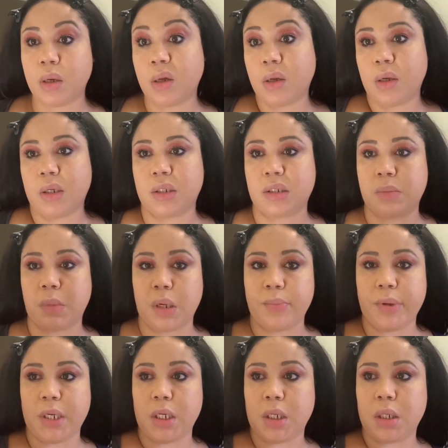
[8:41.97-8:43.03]
Just my
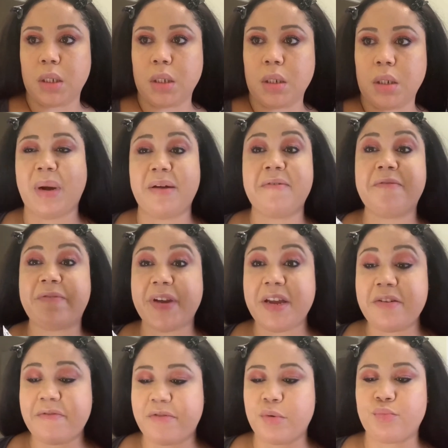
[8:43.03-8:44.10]
opinion. My
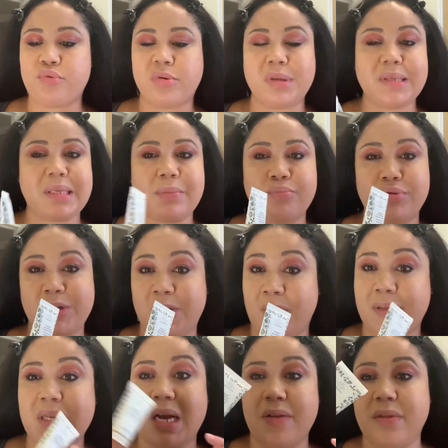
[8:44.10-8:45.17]
favourite bronzing product
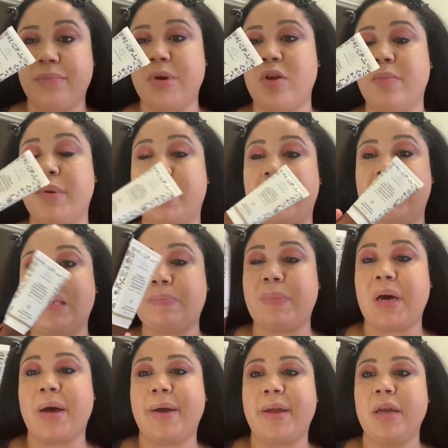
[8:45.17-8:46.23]
at the moment is
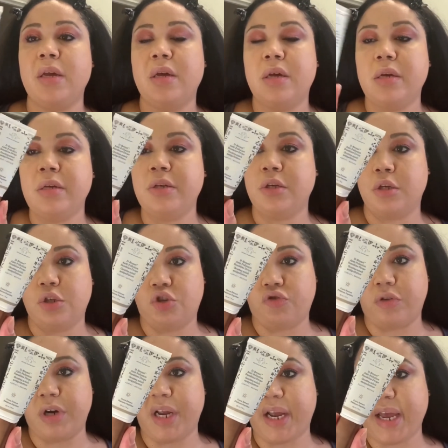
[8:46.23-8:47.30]
by
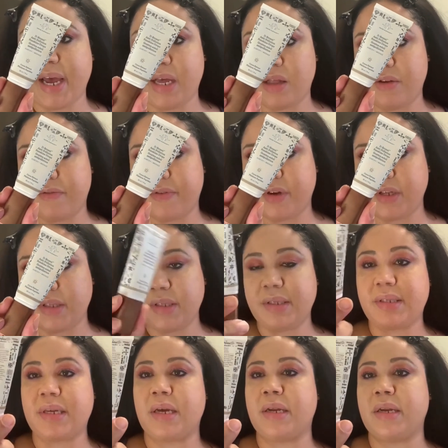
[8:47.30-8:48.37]
Drunk Elephant,
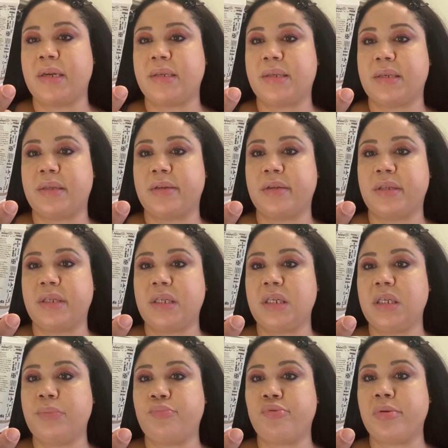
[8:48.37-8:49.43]
and it's the
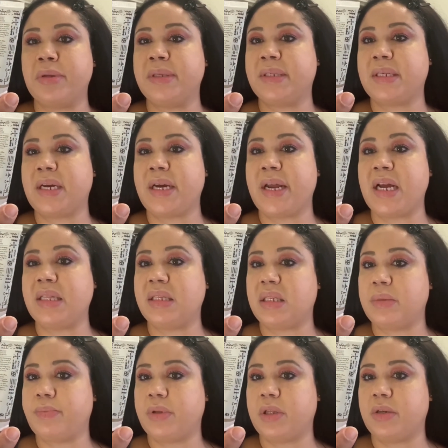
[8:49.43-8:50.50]
De-Bronzi
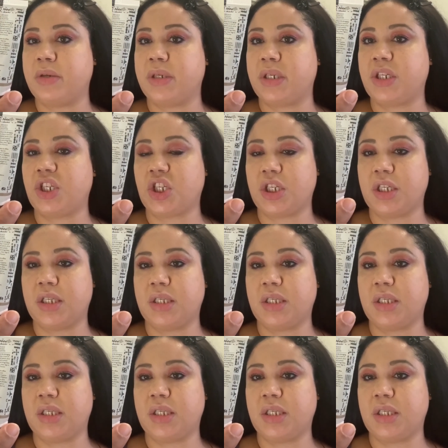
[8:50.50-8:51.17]
Anti-Pollution